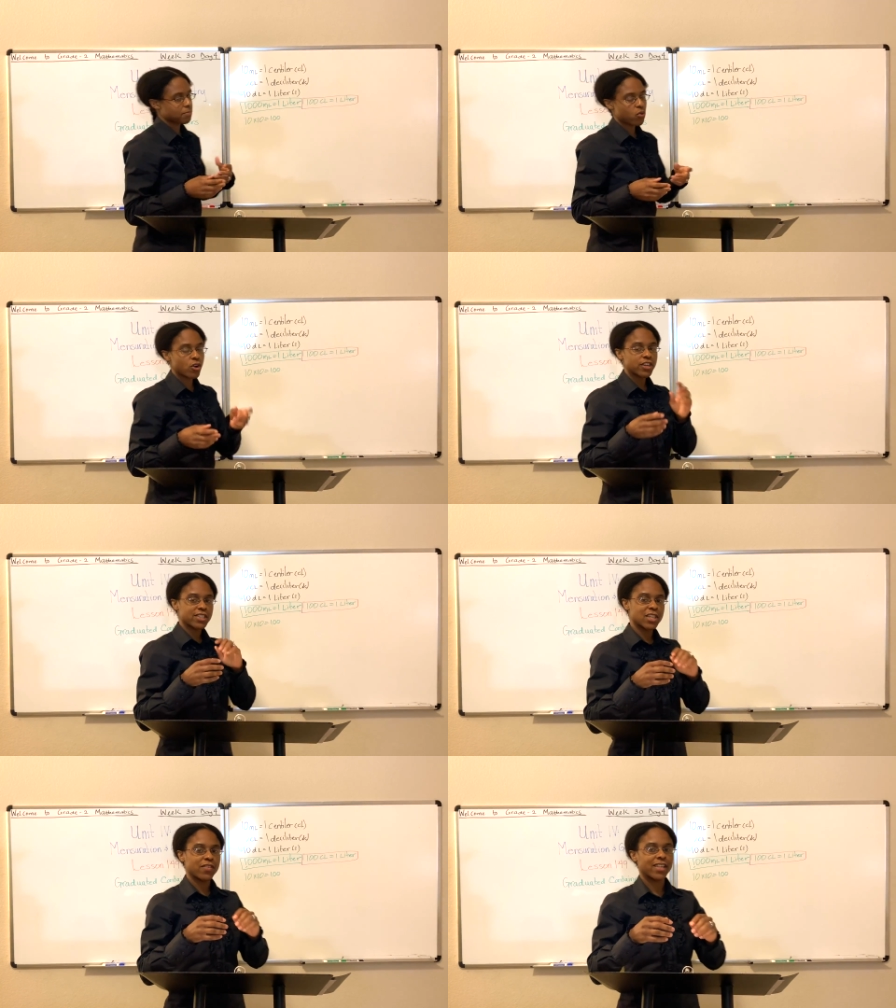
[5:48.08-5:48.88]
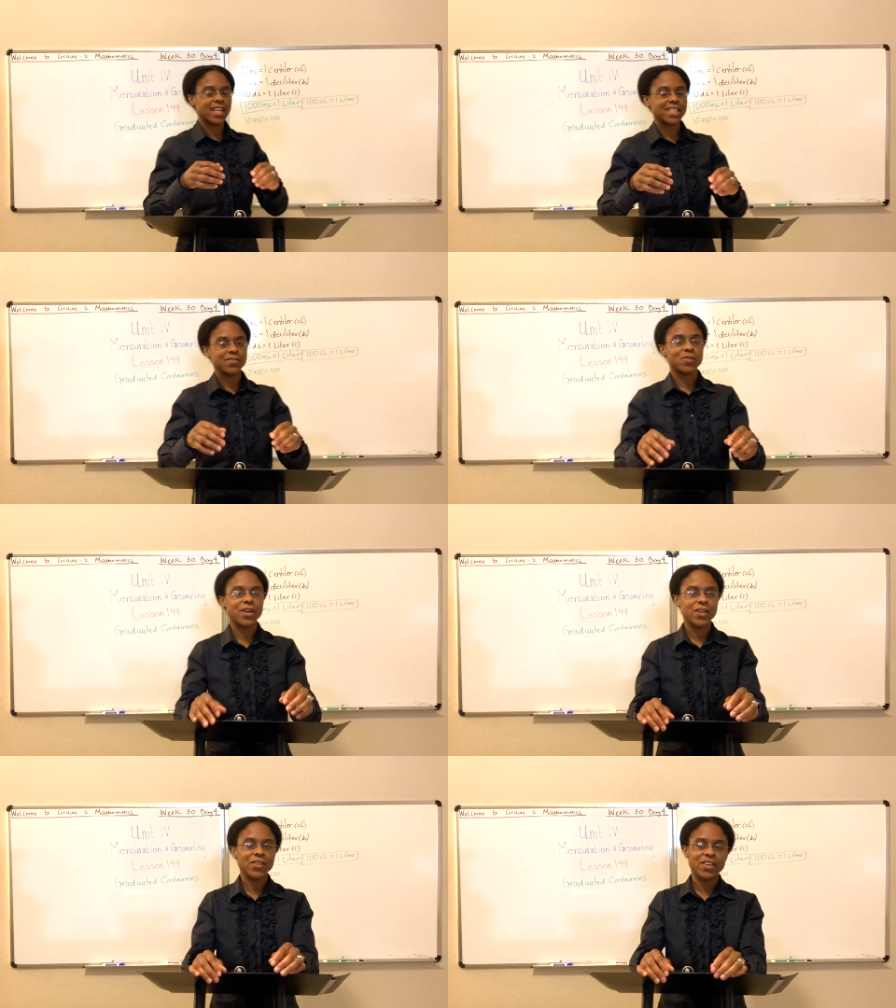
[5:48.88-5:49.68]
pouring yourself a glass of
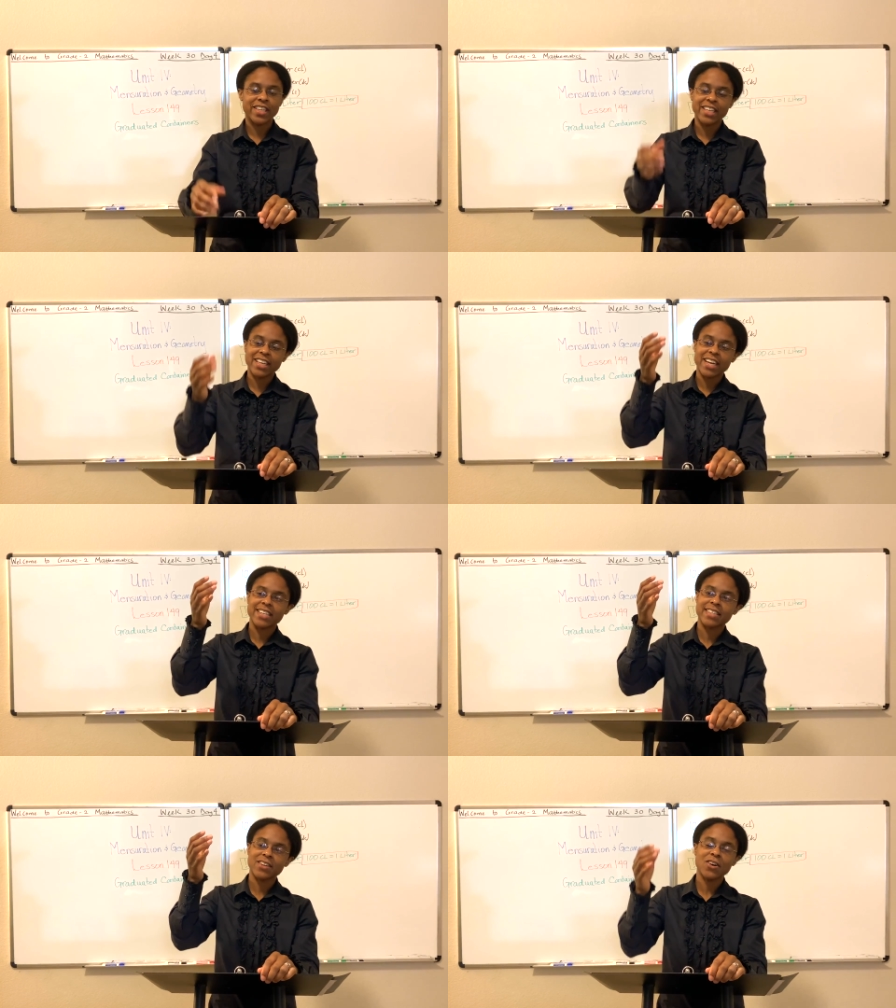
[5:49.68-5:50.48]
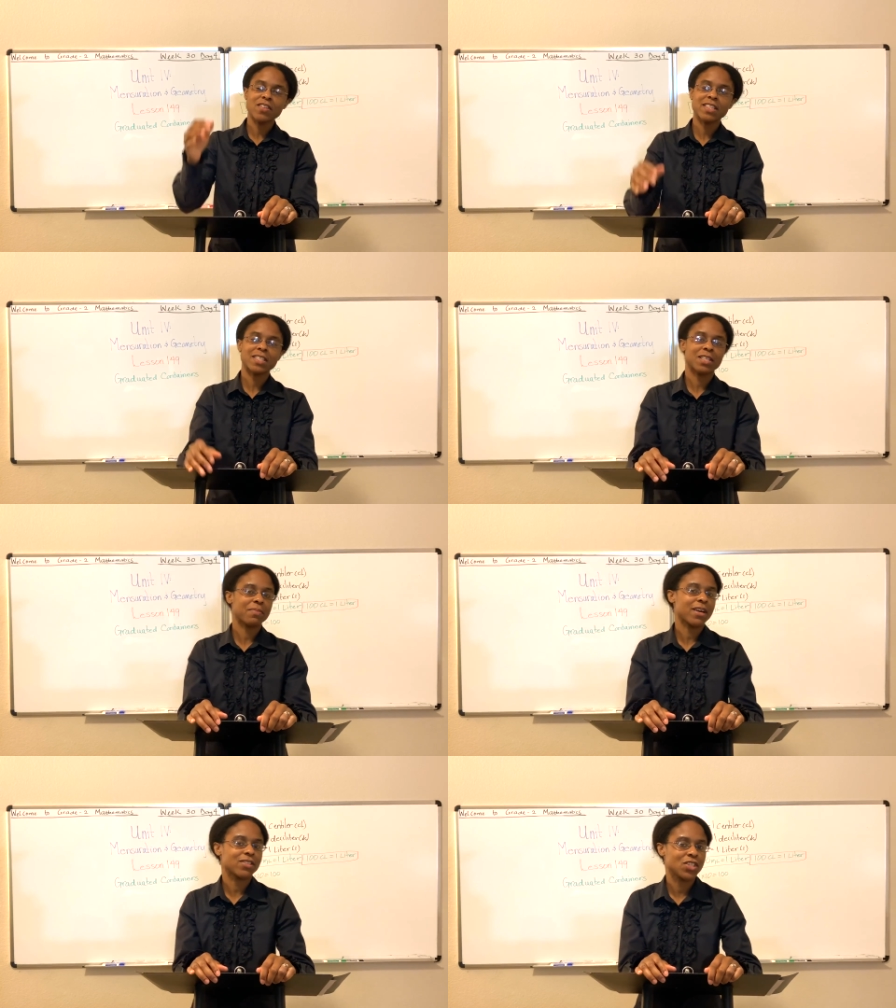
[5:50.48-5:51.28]
water and you can look at it and say, oh, this is
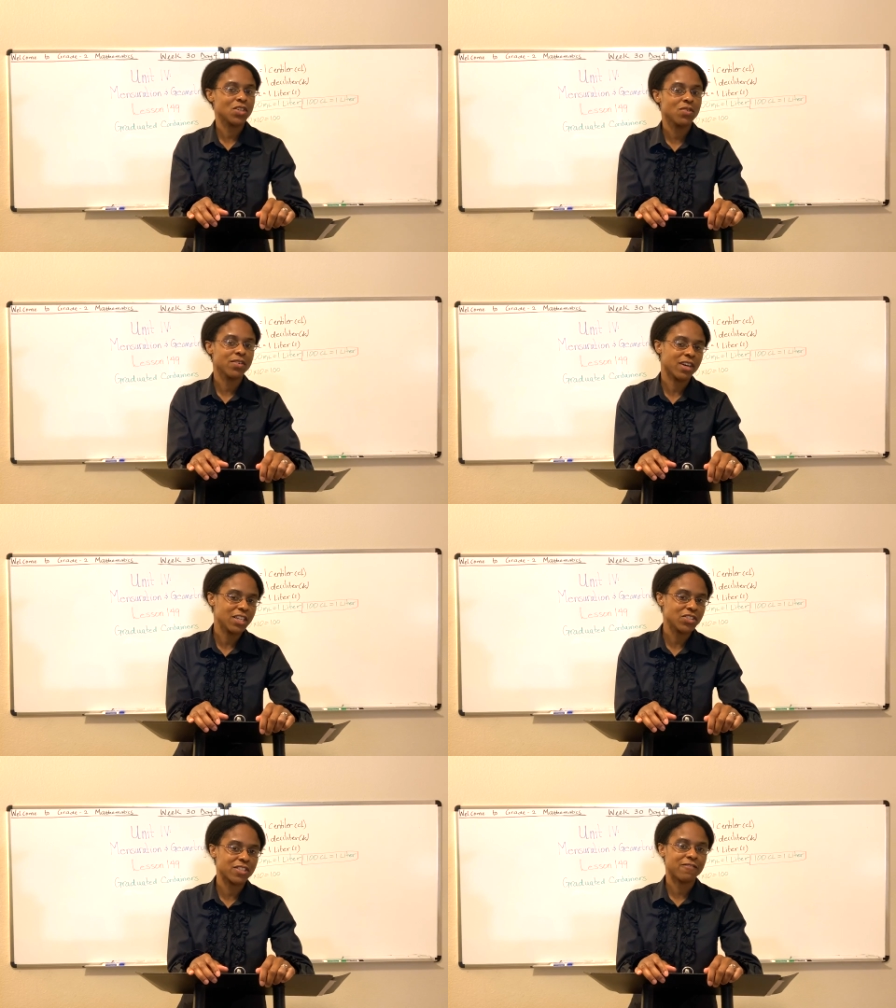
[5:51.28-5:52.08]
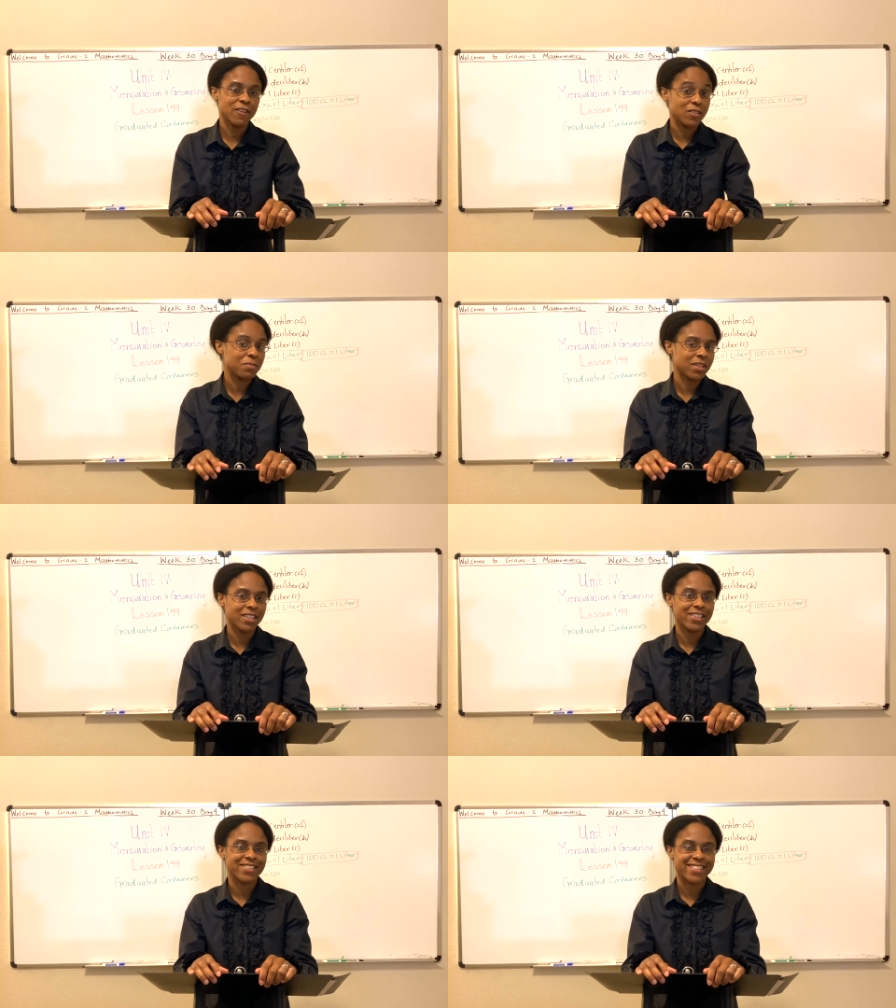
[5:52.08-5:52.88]
about 250
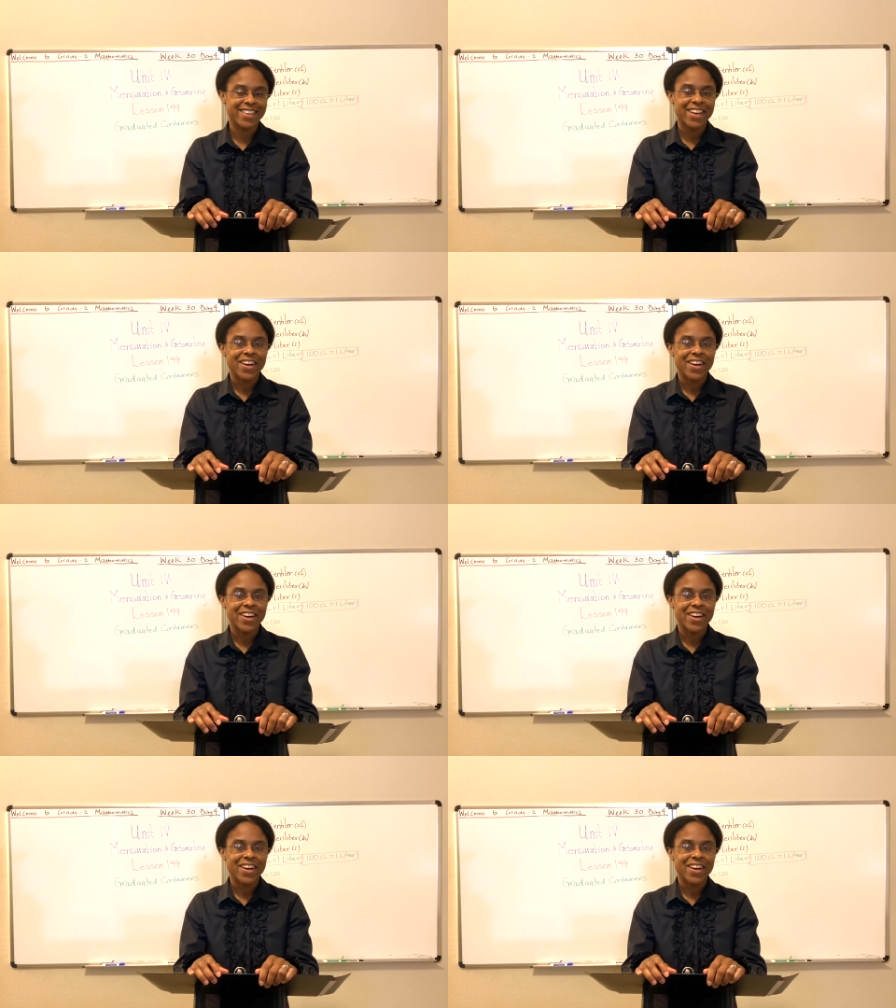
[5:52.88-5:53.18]
milliliters,